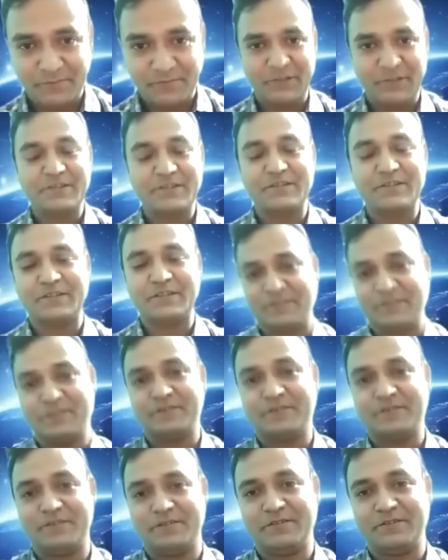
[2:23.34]

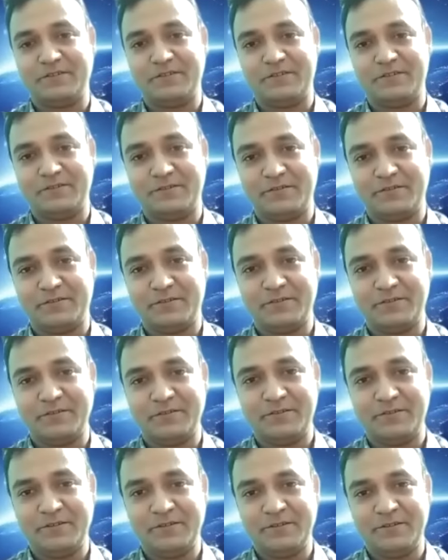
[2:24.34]

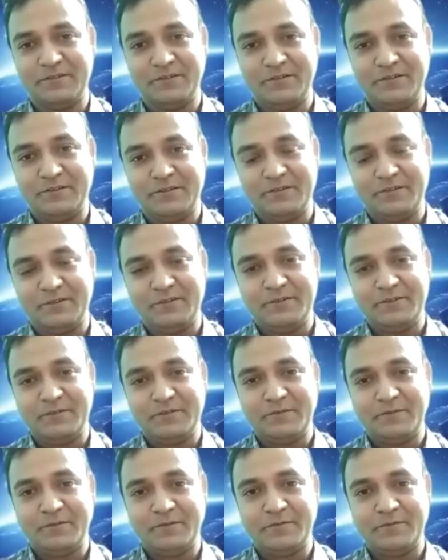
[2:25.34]

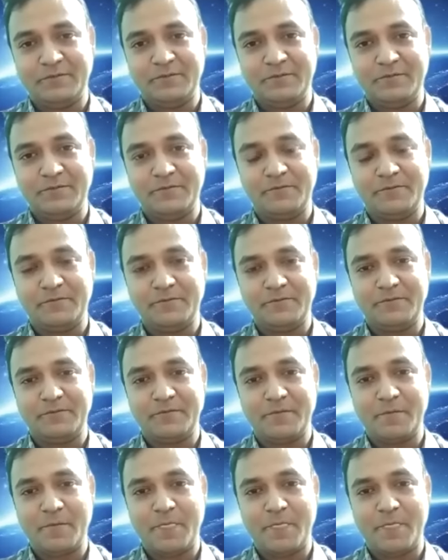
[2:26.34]
No words are spoken by the person on screen.